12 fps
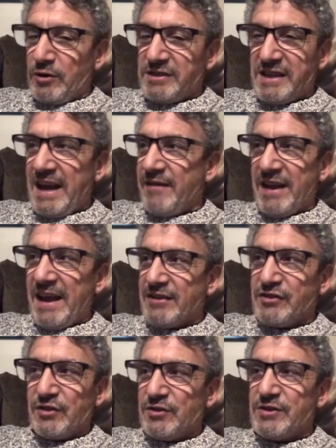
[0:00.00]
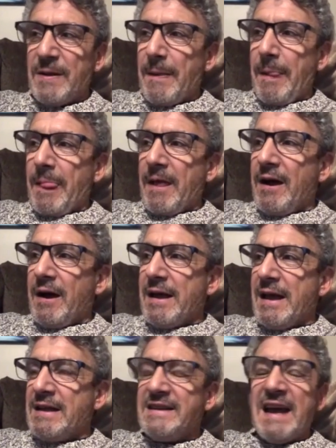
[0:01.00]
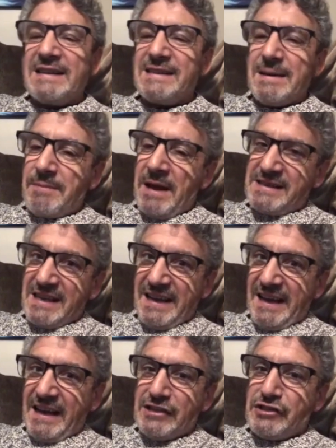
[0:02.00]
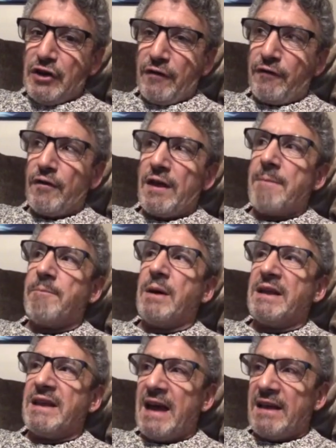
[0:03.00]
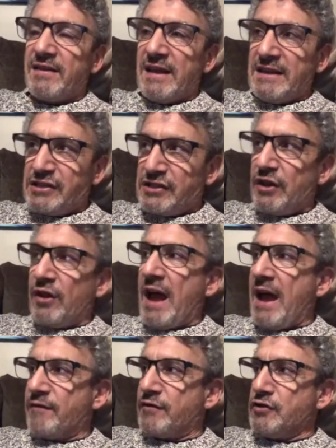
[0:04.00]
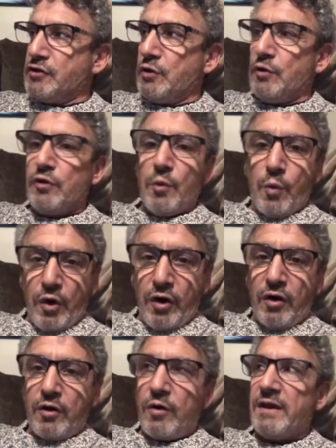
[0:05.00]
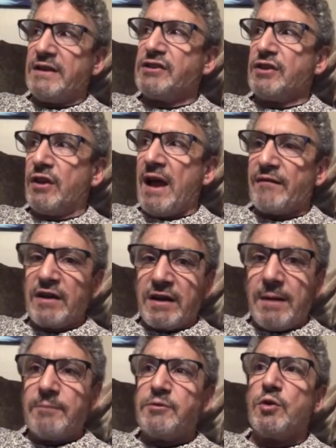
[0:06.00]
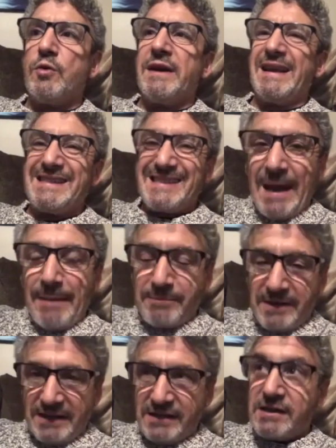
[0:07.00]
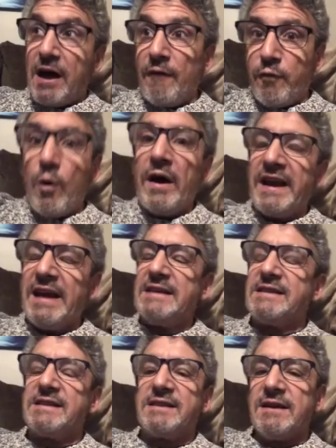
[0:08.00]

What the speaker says: they have the answers, it makes it easier for them, but yet they still have to do the work, or they still have to come to an acceptance of what is